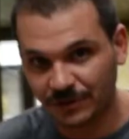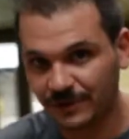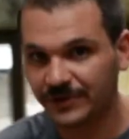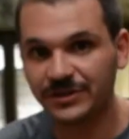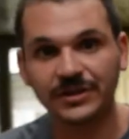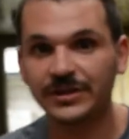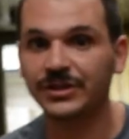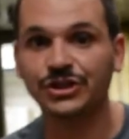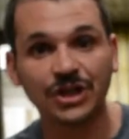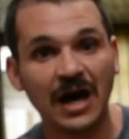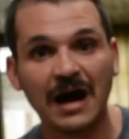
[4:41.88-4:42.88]
we're just gonna
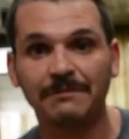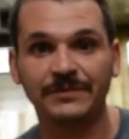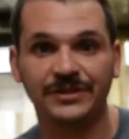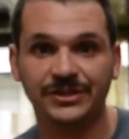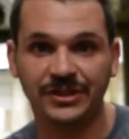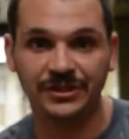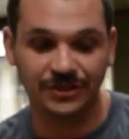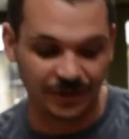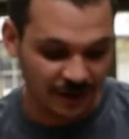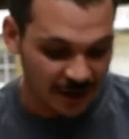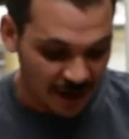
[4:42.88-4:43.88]
chop the
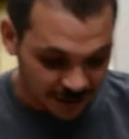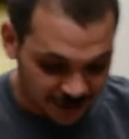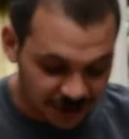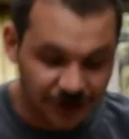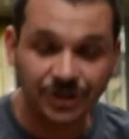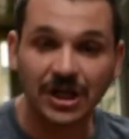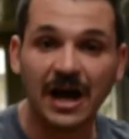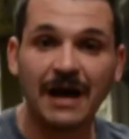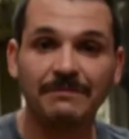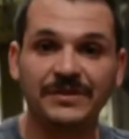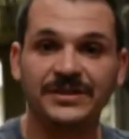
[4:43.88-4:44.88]
ginger, just
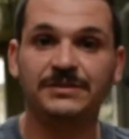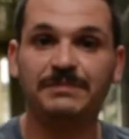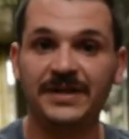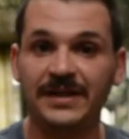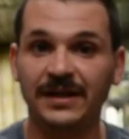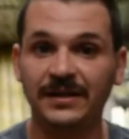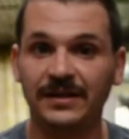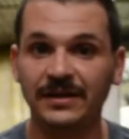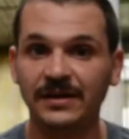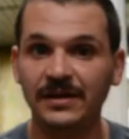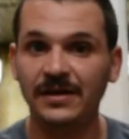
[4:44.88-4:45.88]
chop this
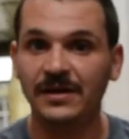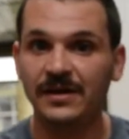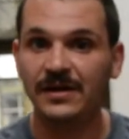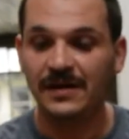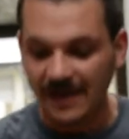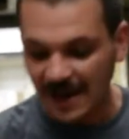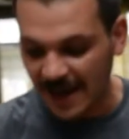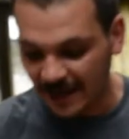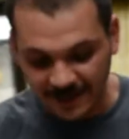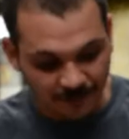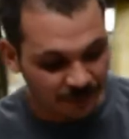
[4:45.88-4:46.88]
panela,
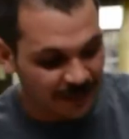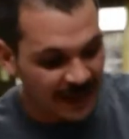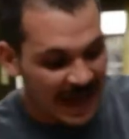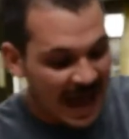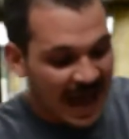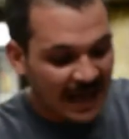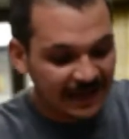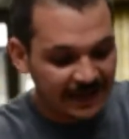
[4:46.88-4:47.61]
and then we're gonna add